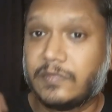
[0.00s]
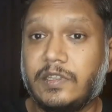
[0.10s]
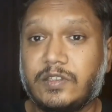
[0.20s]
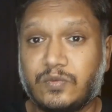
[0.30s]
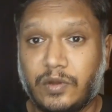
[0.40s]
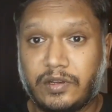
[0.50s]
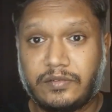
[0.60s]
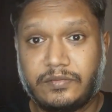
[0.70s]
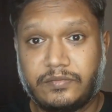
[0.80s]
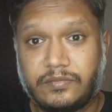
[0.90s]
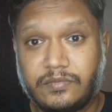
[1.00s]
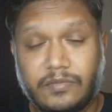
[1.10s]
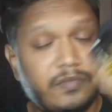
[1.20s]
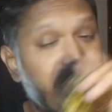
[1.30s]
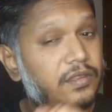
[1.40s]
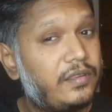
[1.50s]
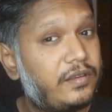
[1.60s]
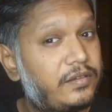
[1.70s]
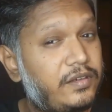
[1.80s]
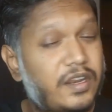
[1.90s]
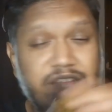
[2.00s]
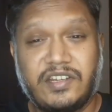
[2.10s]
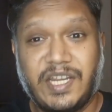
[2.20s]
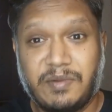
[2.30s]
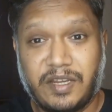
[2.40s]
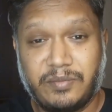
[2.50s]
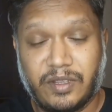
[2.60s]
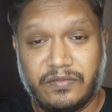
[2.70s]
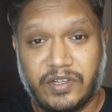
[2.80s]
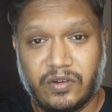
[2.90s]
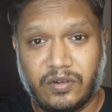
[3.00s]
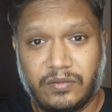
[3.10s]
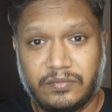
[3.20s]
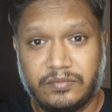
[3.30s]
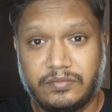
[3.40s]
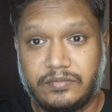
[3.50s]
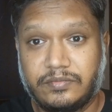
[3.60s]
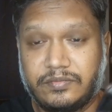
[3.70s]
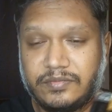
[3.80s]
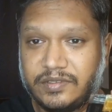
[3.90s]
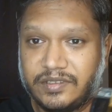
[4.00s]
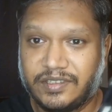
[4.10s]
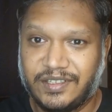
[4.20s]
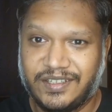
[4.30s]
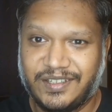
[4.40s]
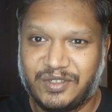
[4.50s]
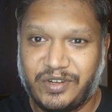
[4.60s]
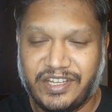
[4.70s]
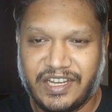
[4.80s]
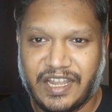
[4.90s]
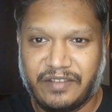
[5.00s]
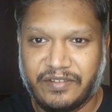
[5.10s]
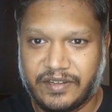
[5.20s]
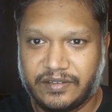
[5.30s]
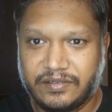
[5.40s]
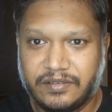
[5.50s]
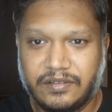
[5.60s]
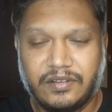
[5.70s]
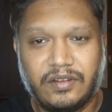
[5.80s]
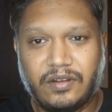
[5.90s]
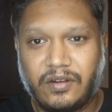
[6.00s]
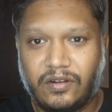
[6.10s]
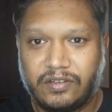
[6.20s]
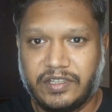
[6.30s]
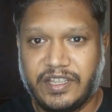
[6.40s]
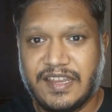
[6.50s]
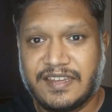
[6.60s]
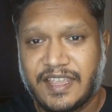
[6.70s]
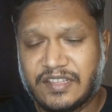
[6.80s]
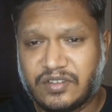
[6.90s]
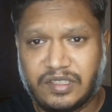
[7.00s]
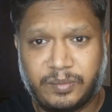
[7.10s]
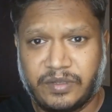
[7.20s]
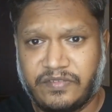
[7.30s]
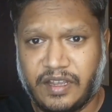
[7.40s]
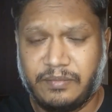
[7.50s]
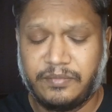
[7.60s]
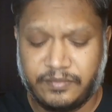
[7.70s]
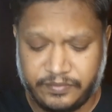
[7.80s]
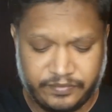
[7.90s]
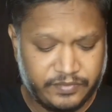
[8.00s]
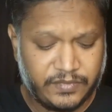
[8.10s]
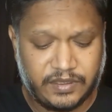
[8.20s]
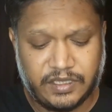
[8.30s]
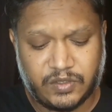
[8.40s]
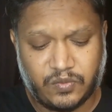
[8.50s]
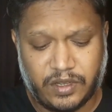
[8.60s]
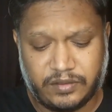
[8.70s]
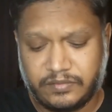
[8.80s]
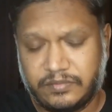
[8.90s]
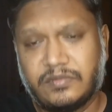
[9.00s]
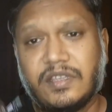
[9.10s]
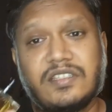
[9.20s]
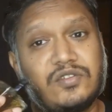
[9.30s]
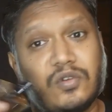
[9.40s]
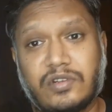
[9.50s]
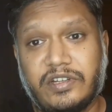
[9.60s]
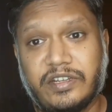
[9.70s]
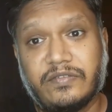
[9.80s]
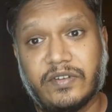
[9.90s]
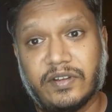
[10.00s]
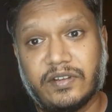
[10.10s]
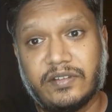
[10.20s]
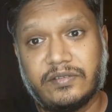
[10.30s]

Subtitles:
This one doesn't remind me of Dior Homme, the 2011 or the Intense on the Parfum. This one is totally different.